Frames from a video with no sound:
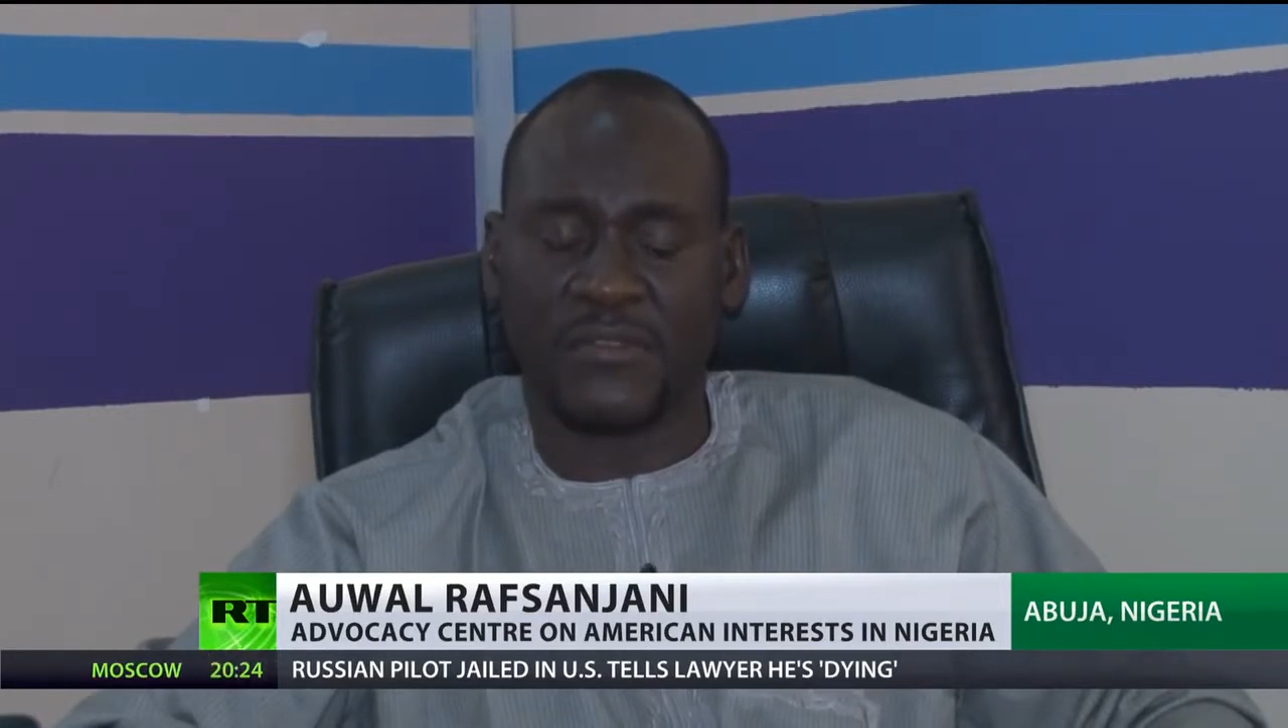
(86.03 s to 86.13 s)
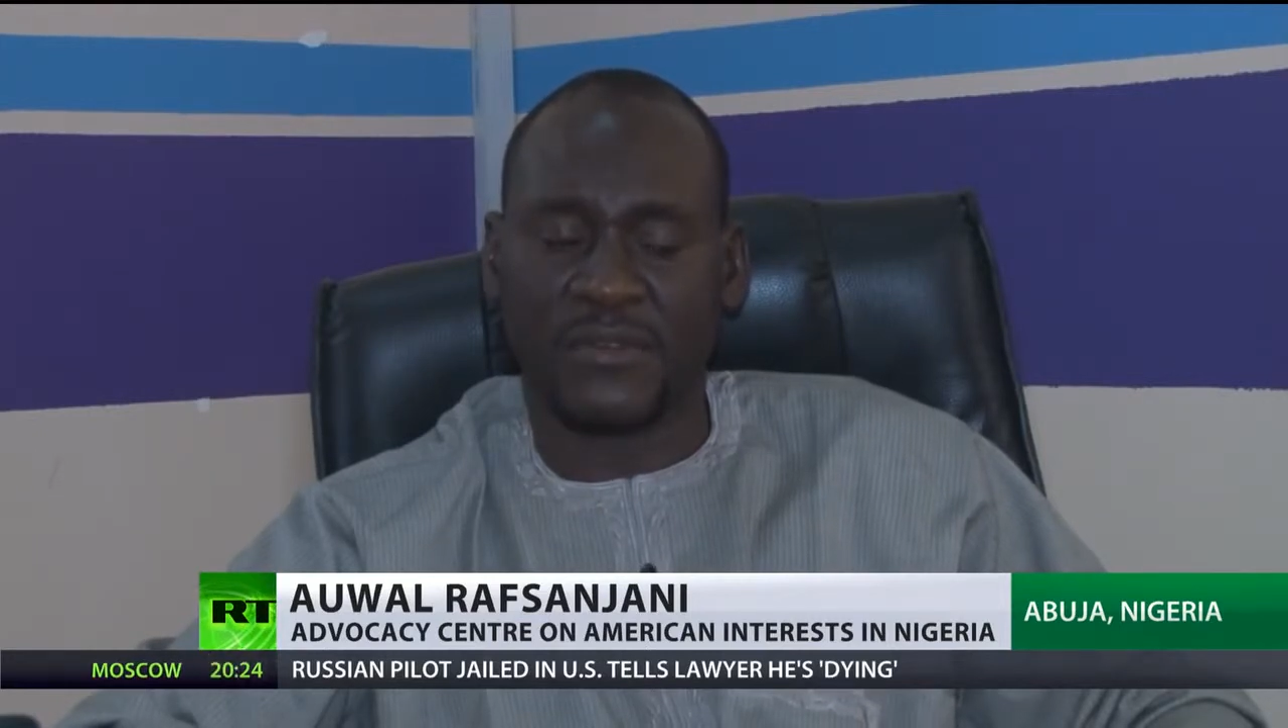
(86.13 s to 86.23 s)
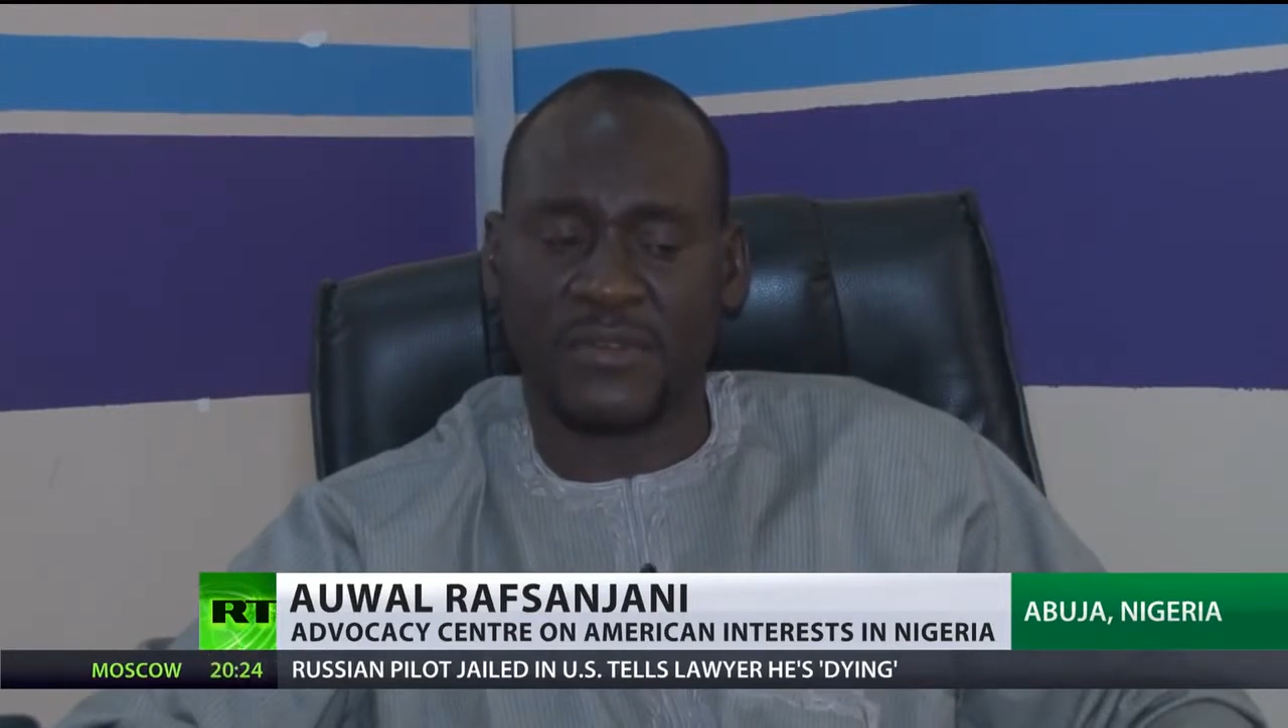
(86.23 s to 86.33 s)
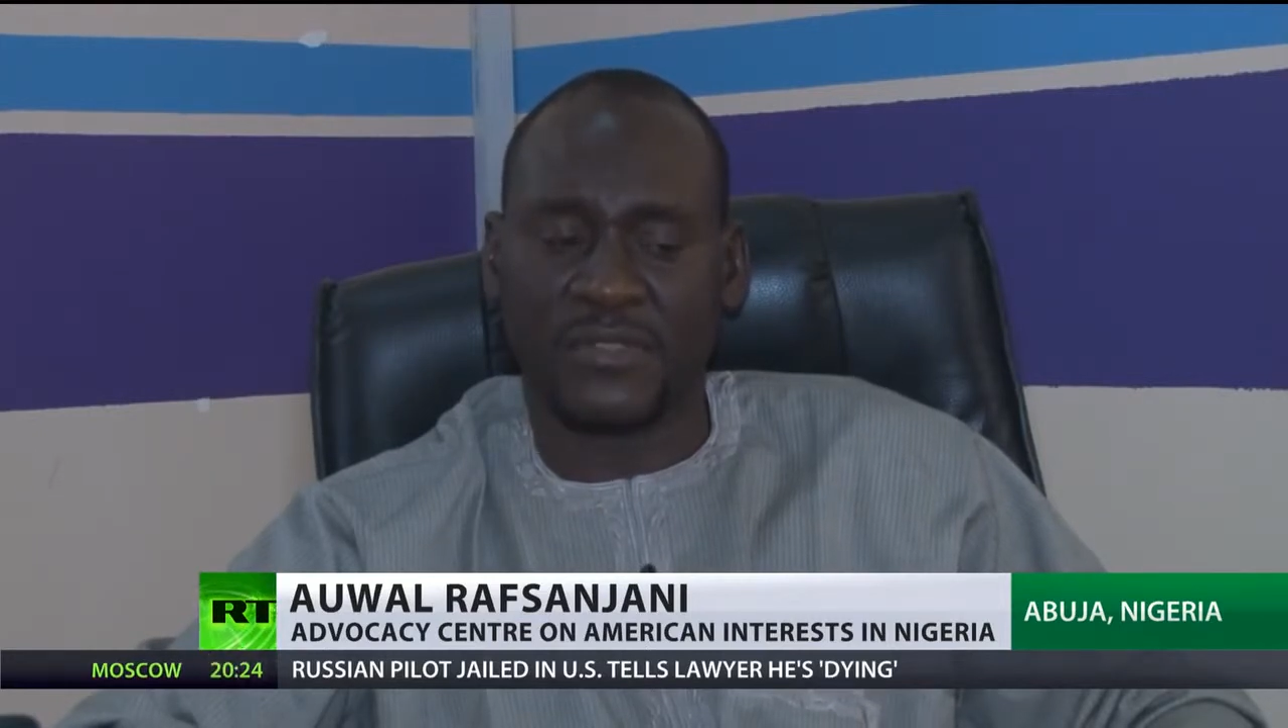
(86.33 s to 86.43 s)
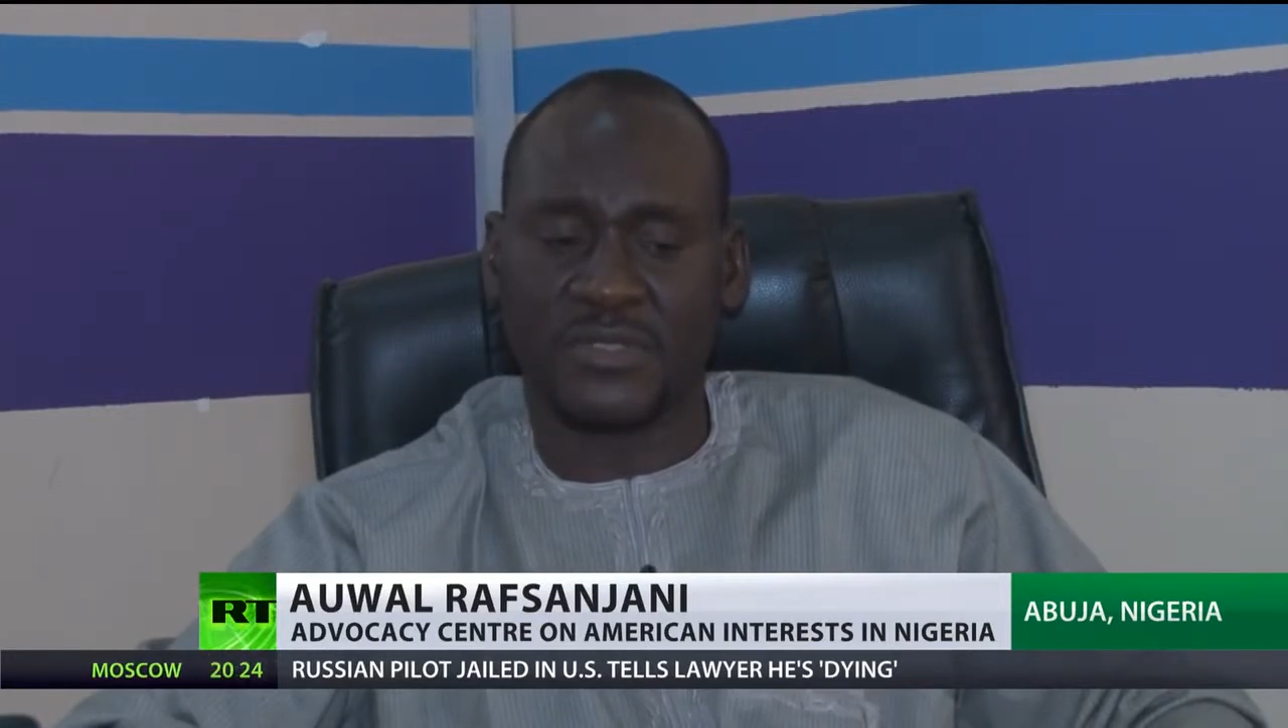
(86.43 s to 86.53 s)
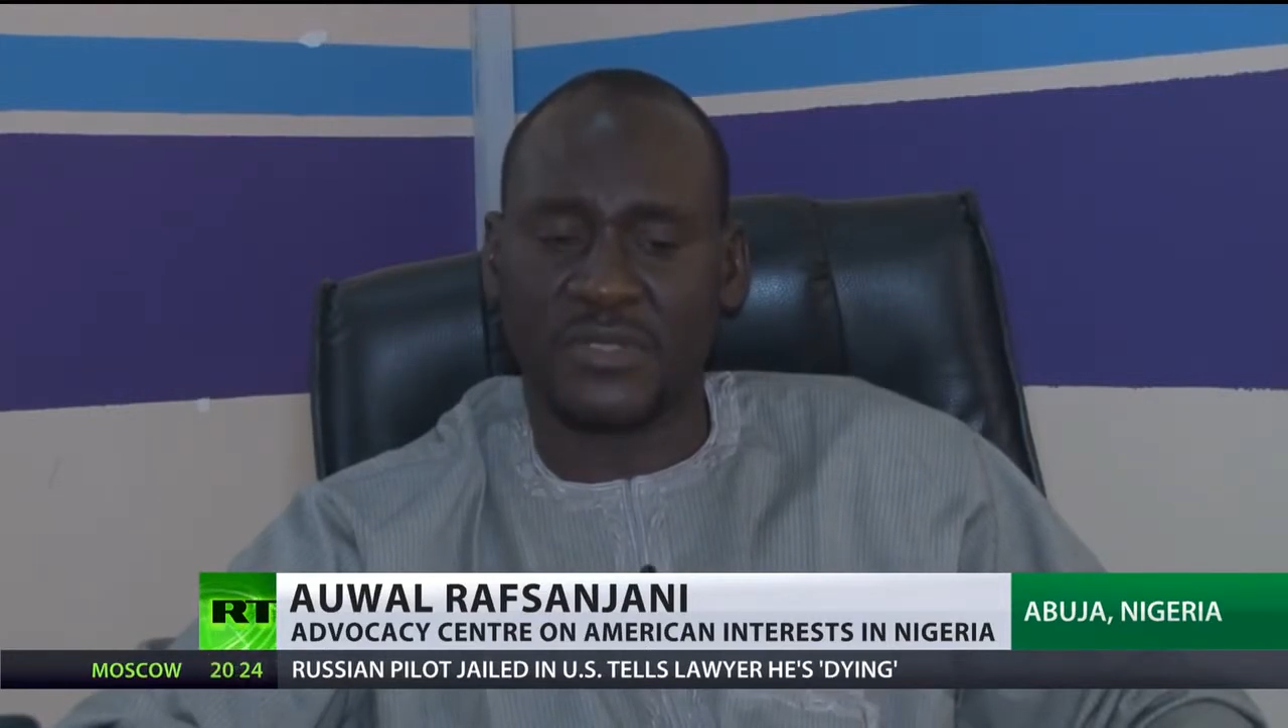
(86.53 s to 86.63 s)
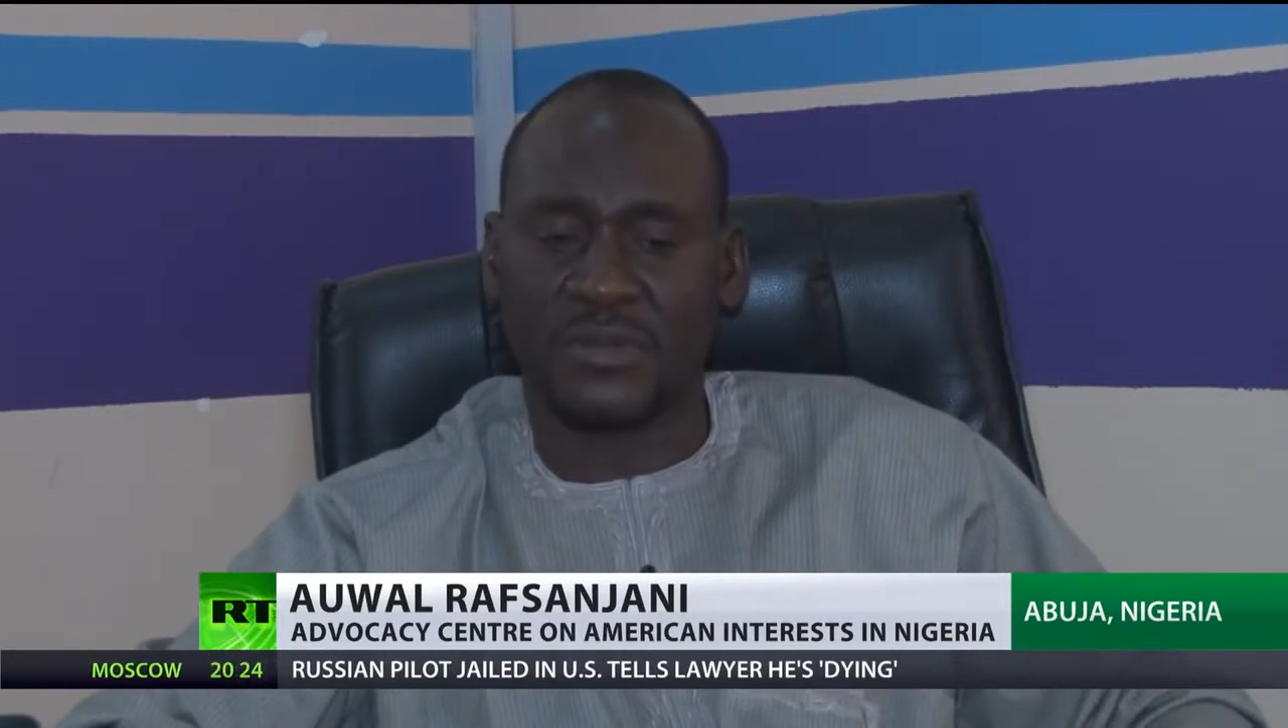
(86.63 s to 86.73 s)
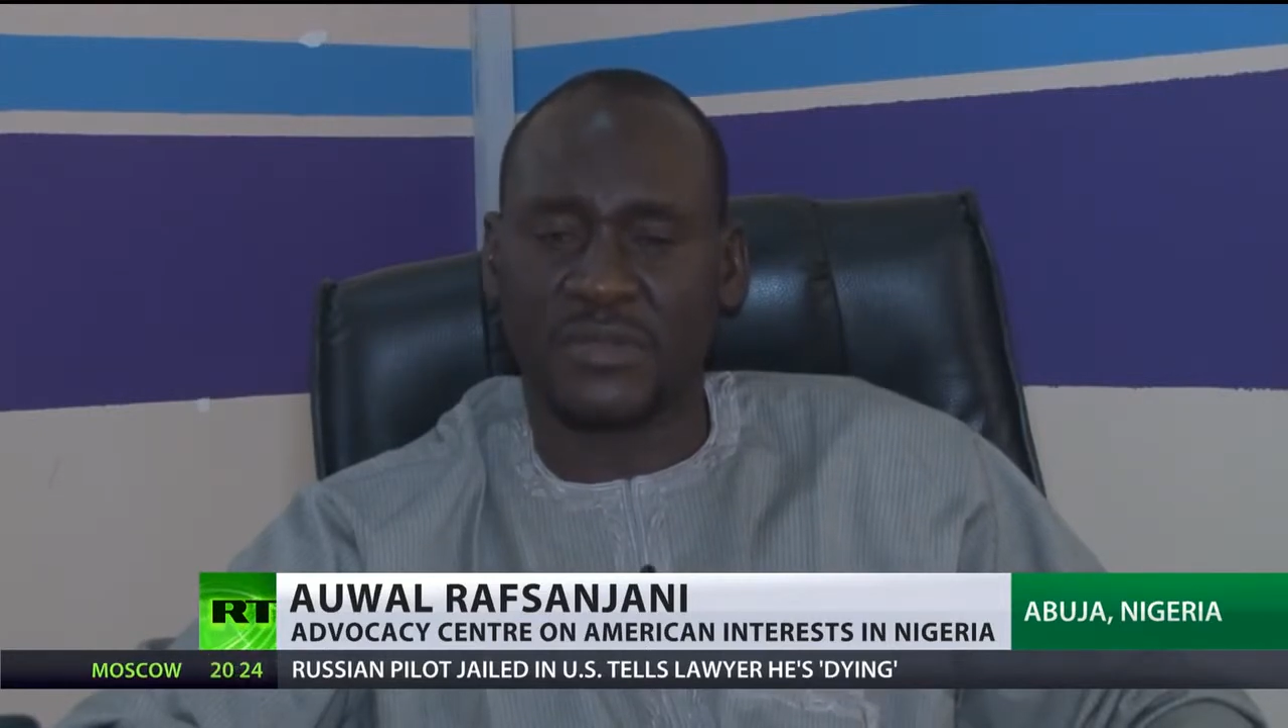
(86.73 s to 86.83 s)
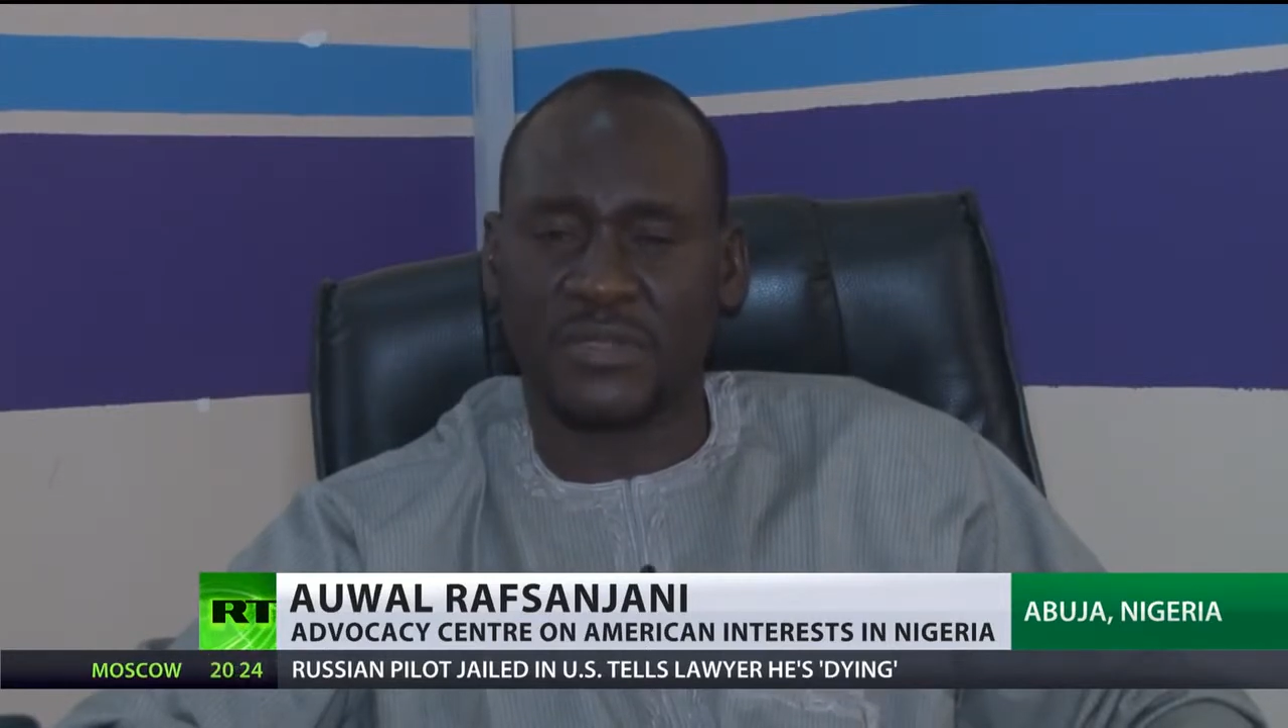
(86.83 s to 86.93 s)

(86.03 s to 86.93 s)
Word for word: course you know,